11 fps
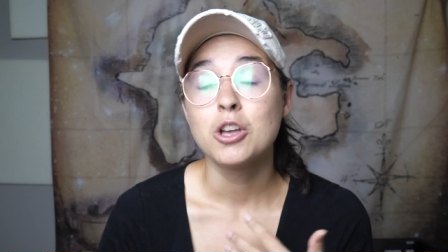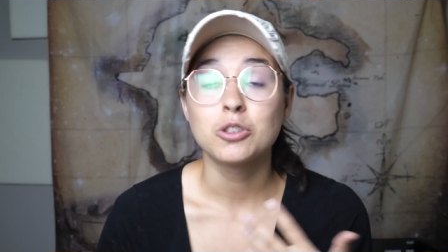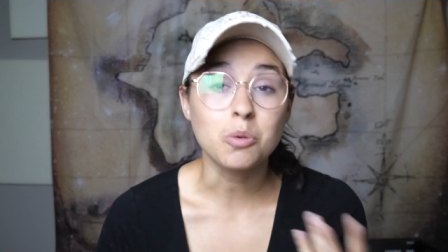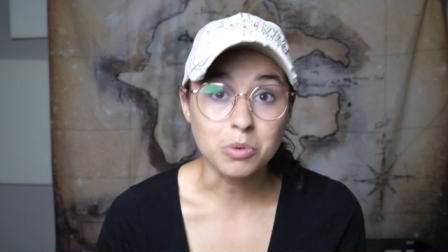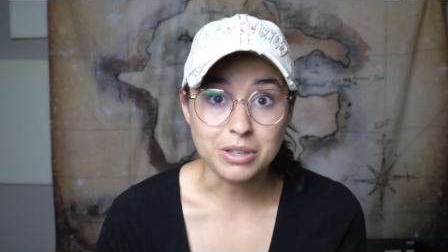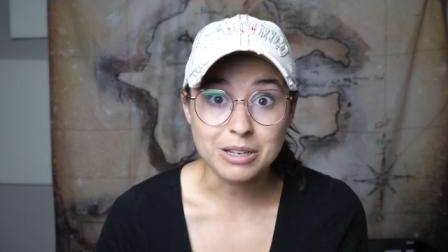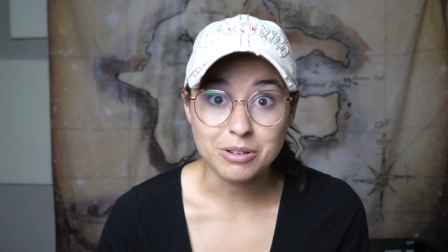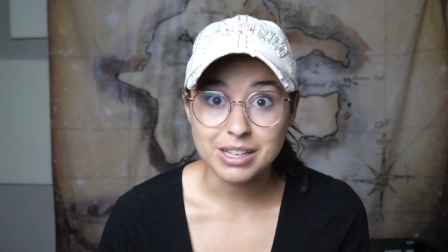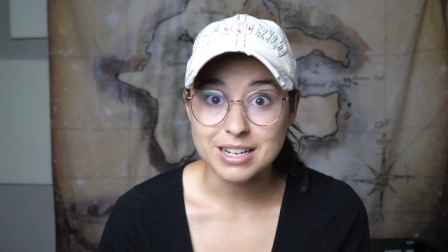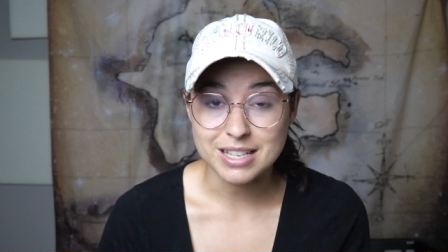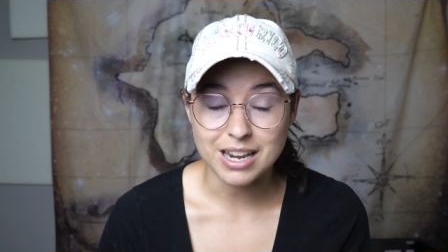So I'm really,
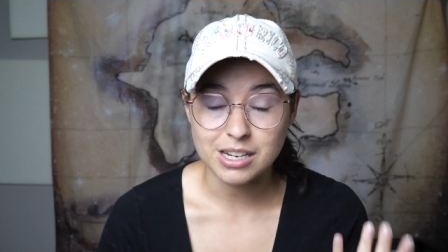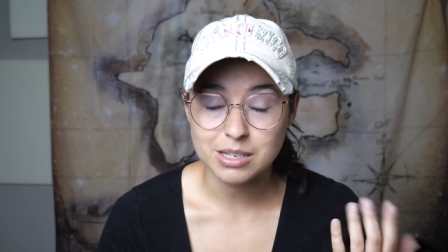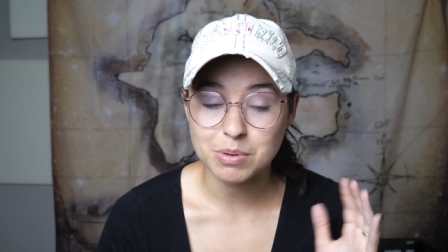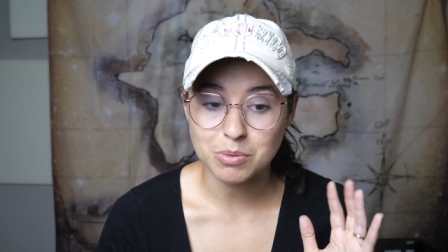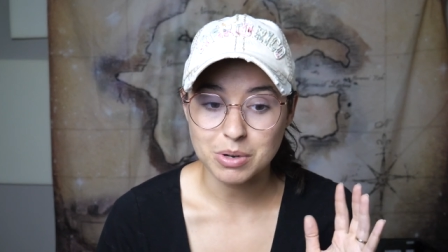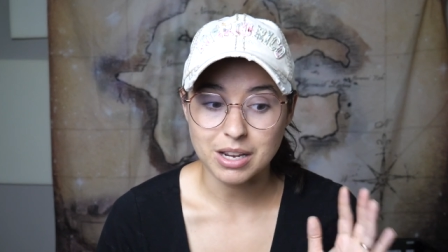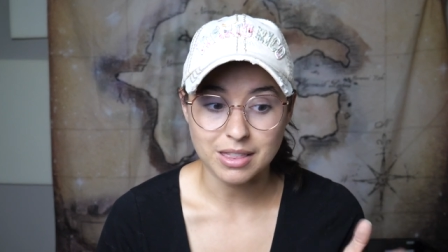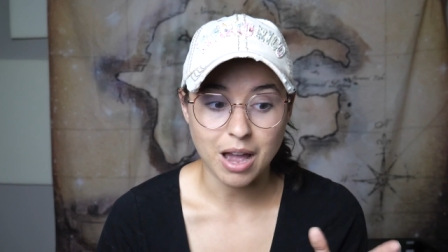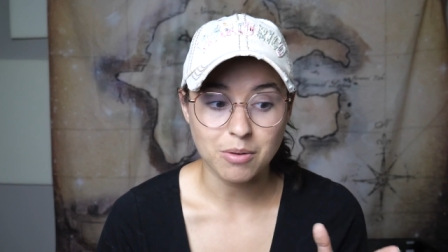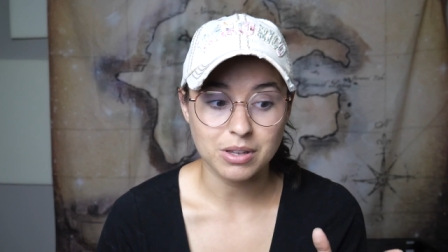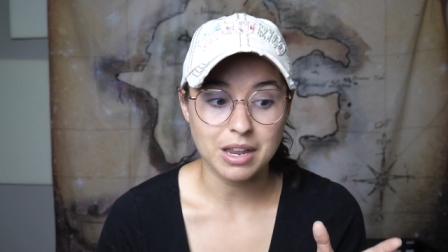really excited to be reading
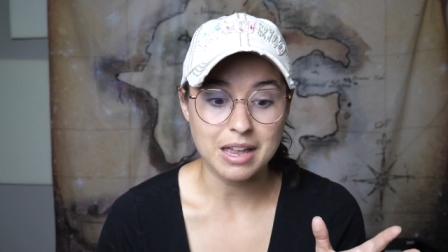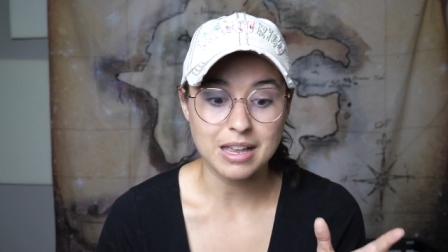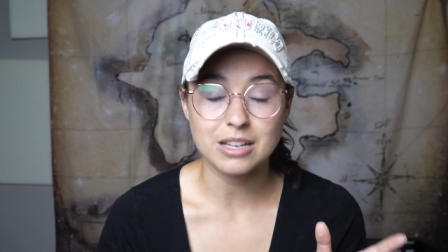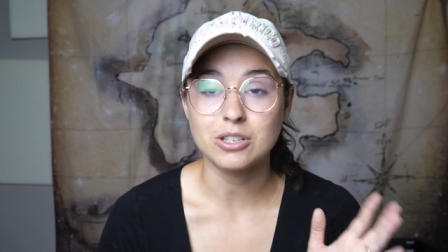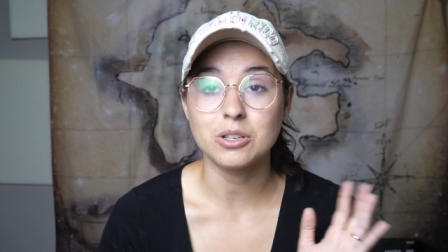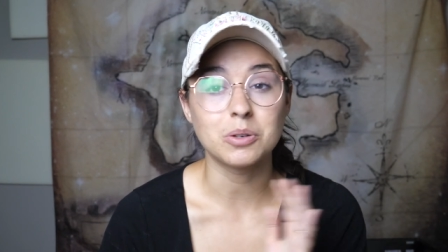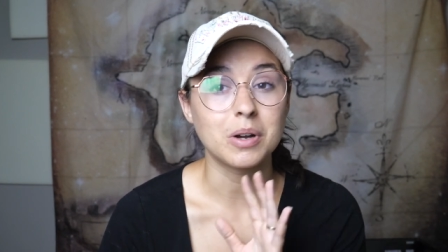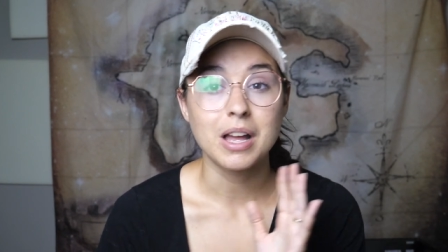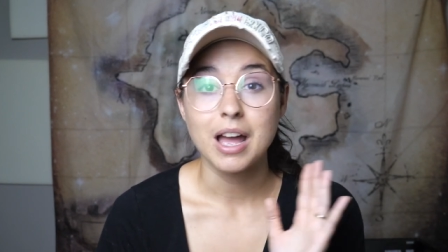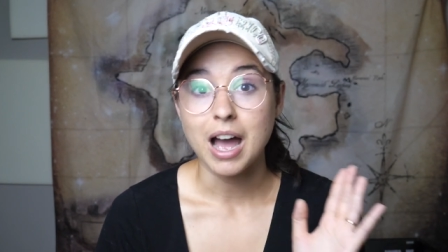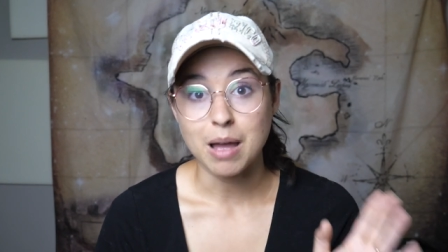that one again too.
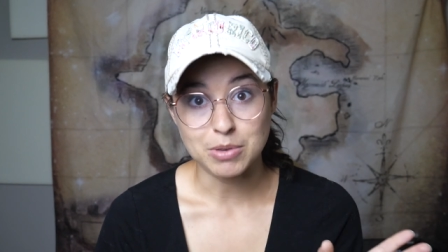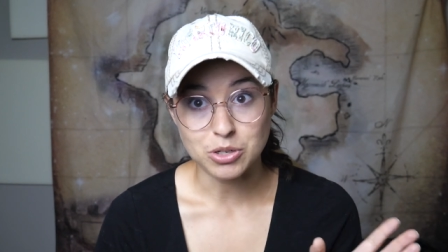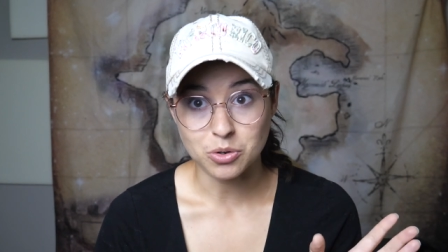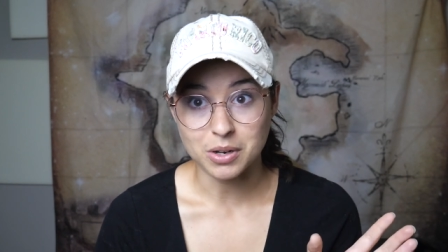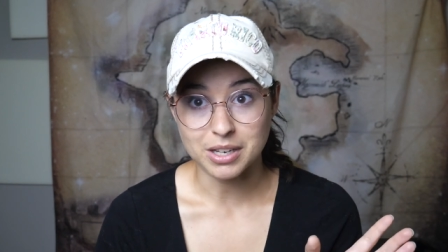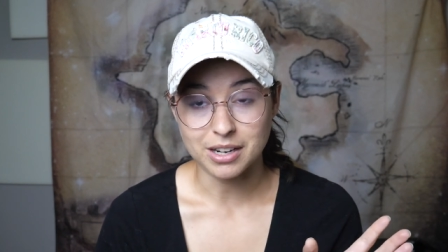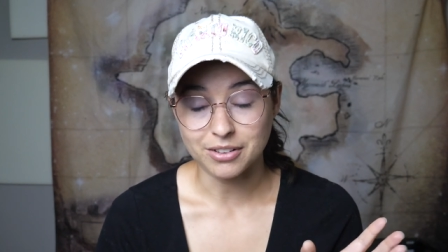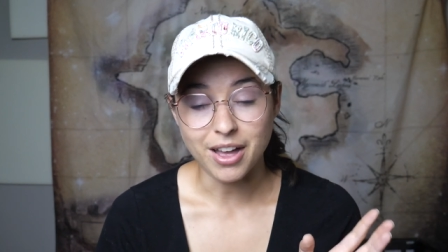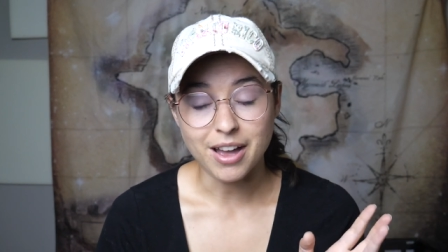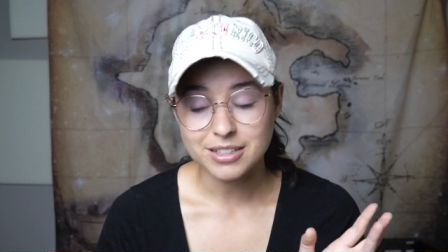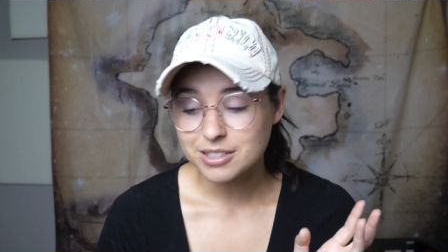I'm enjoying it a
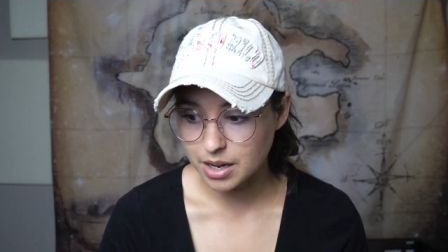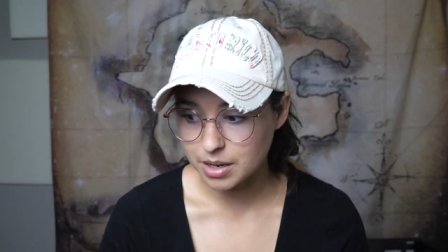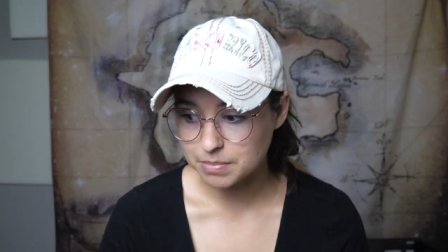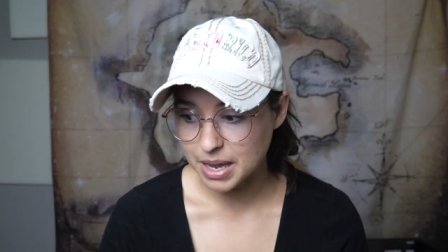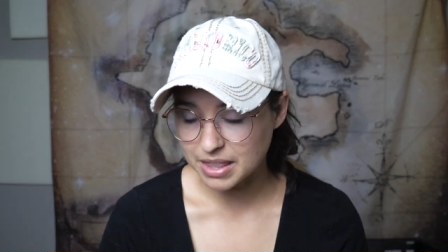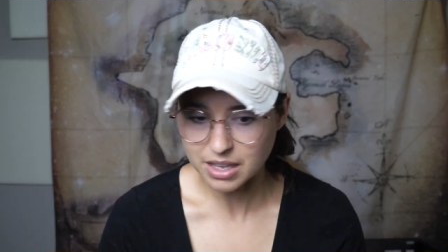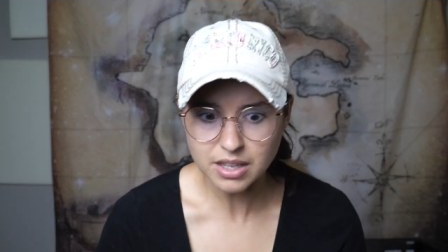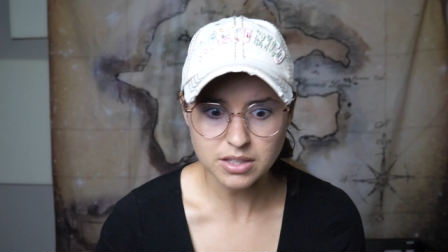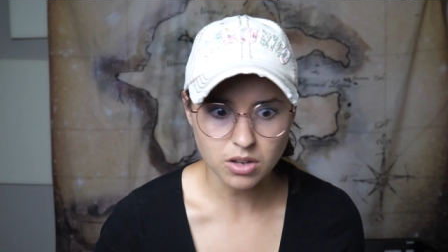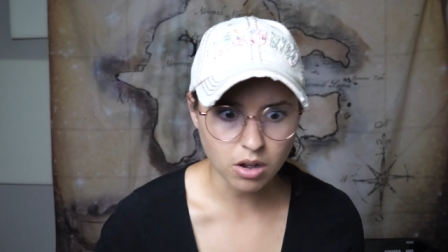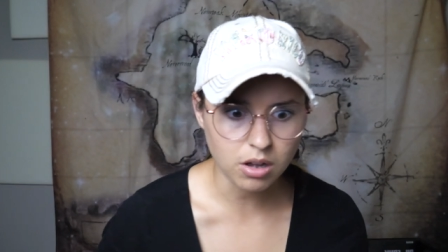lot. Um, I think
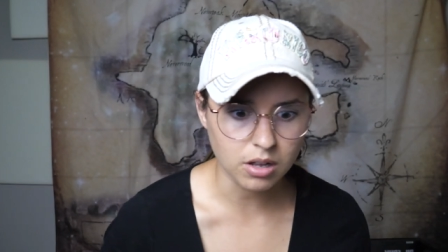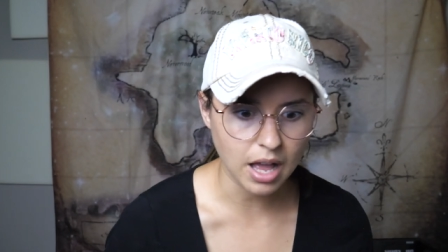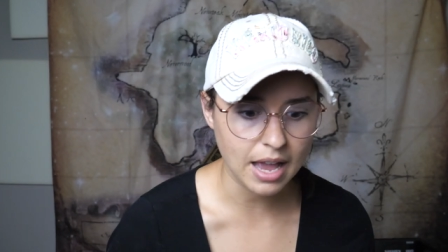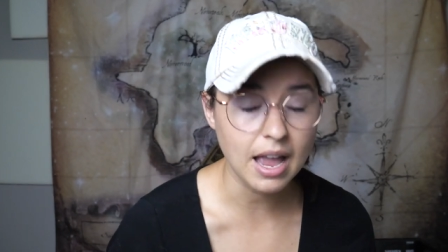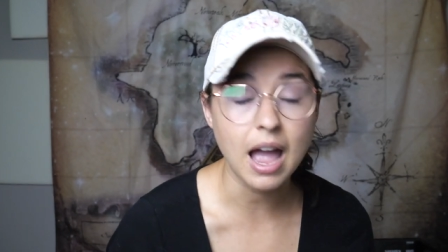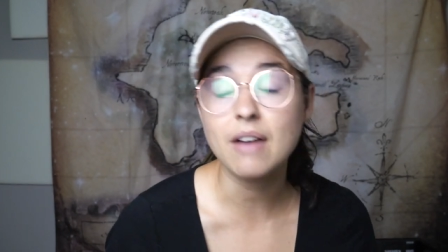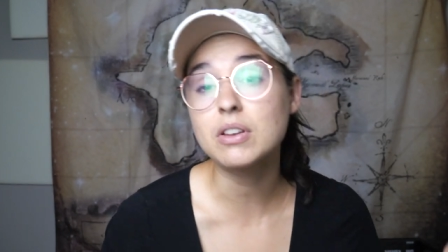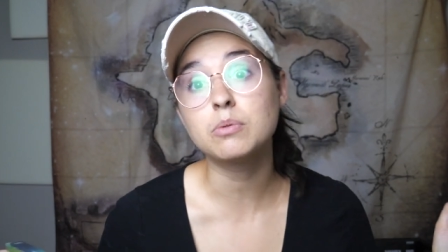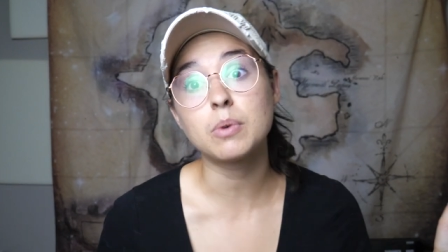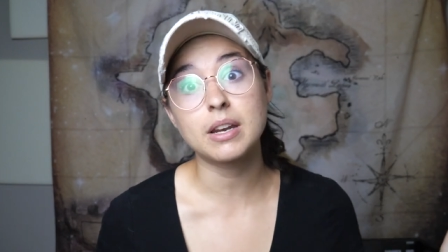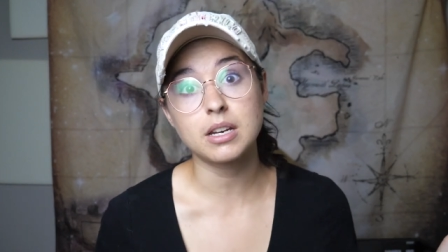that's all. I
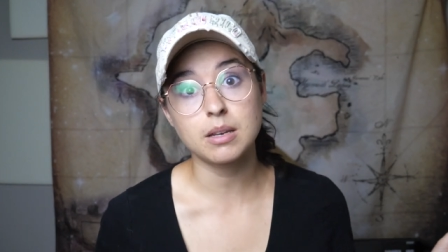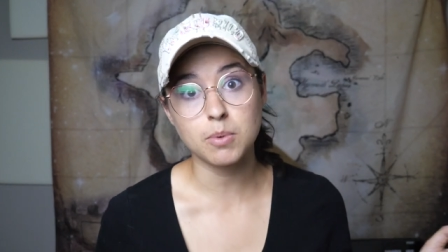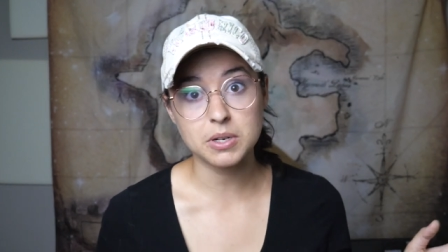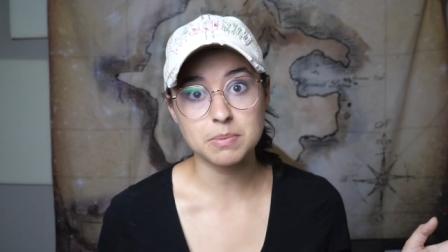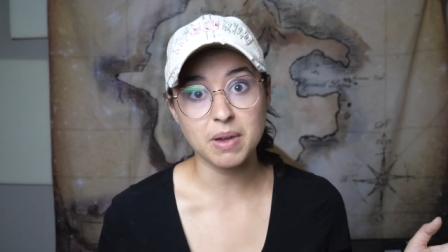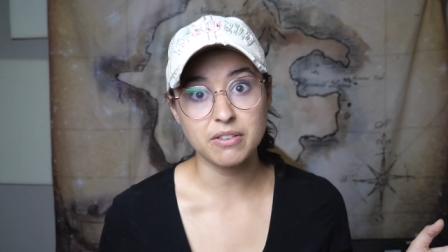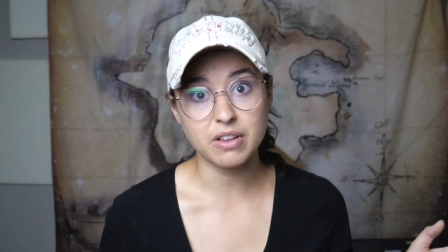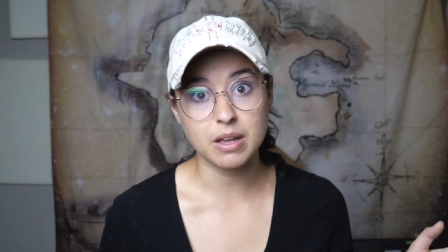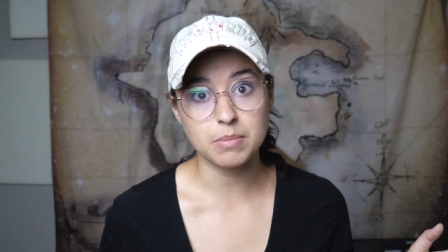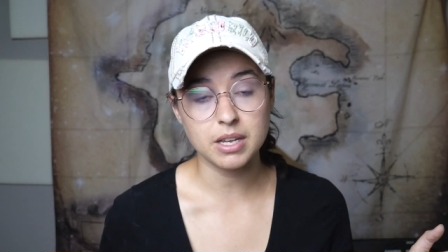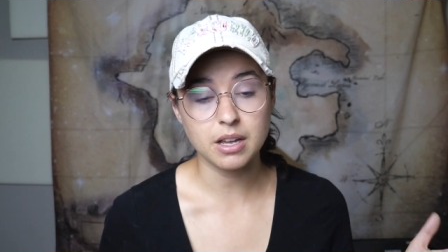haven't read any more Spy
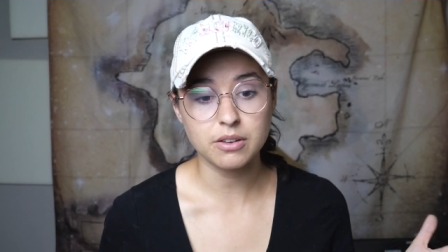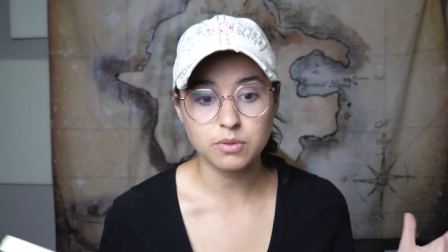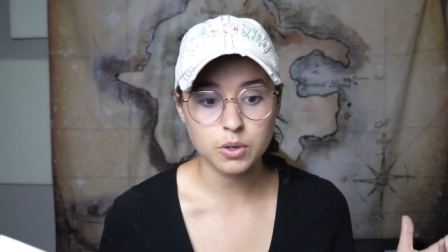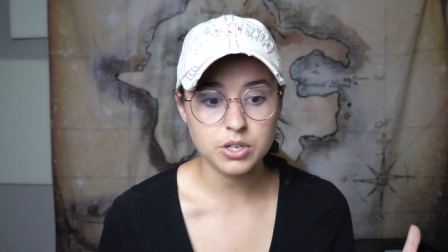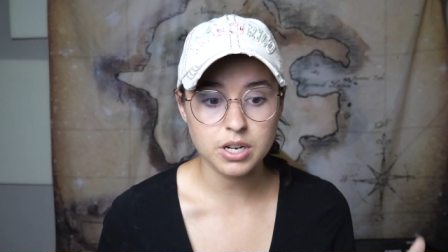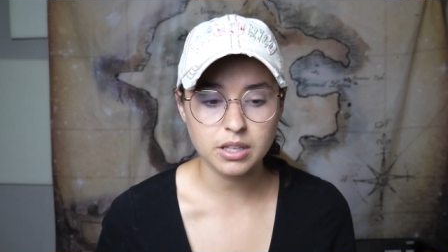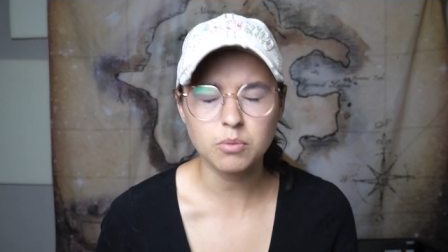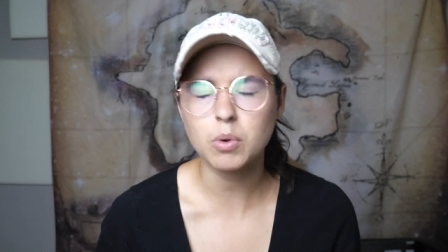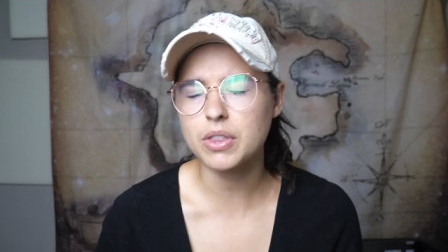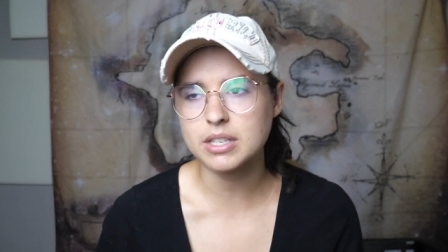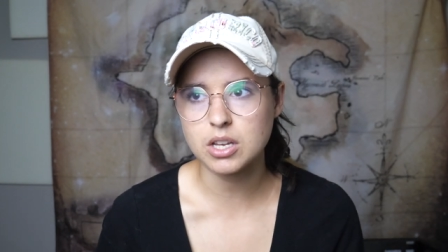Family, unfortunately.
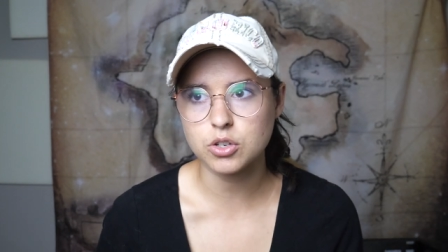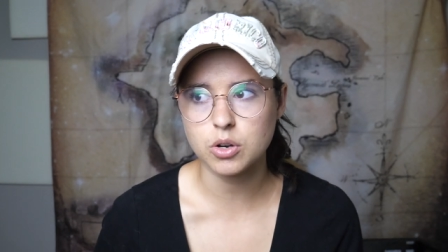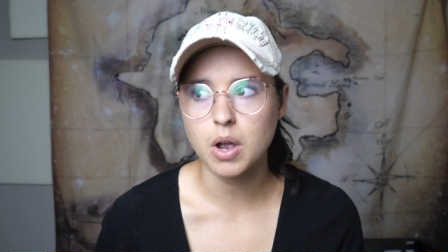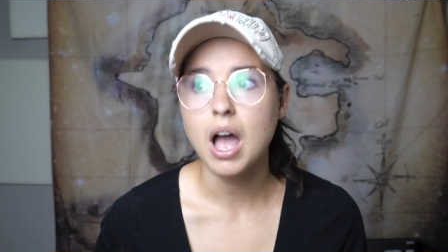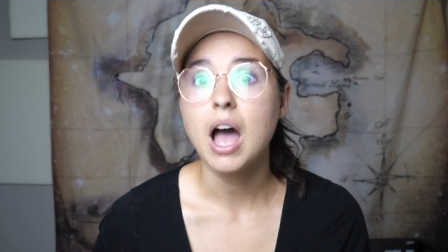Well, that's not true.